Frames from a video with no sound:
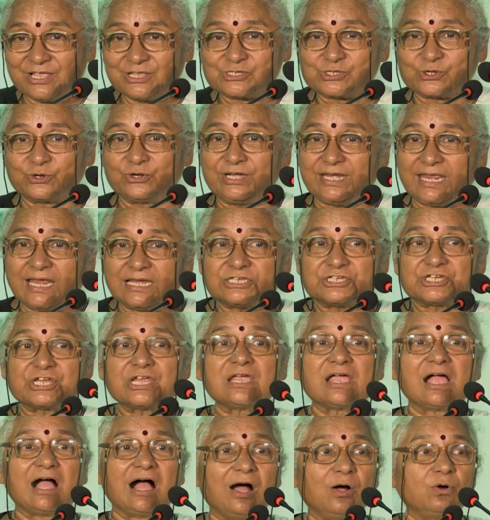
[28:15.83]
So
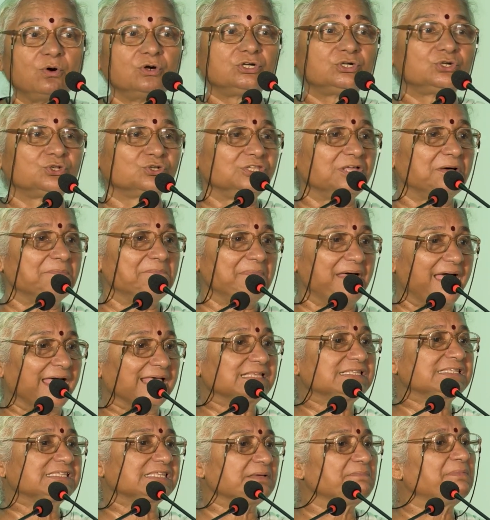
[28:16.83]
reaching out to the
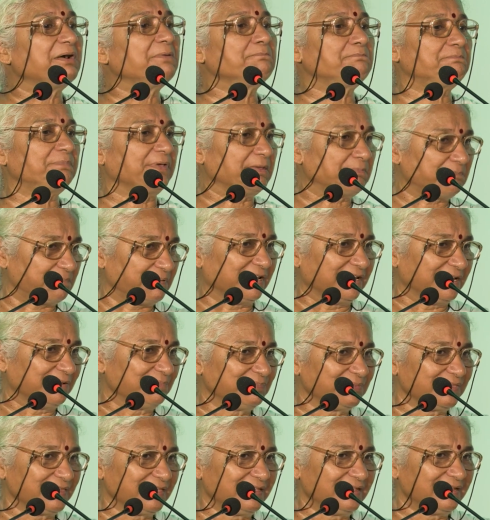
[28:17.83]
maximum
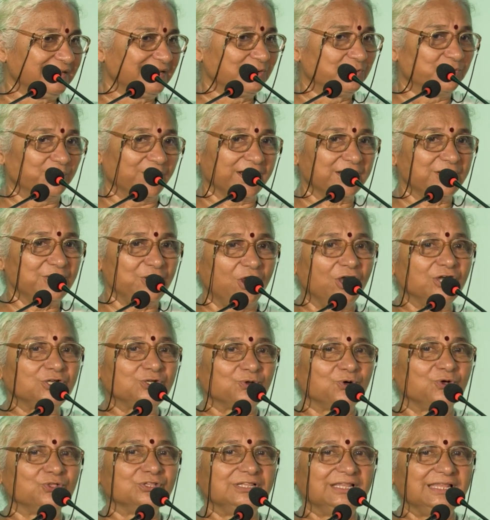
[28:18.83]
people who are
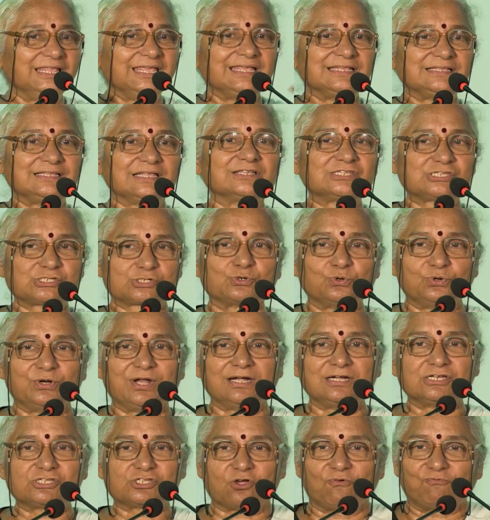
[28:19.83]
not only the
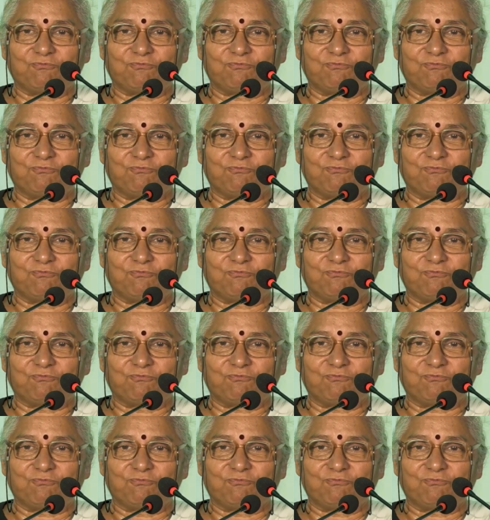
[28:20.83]
students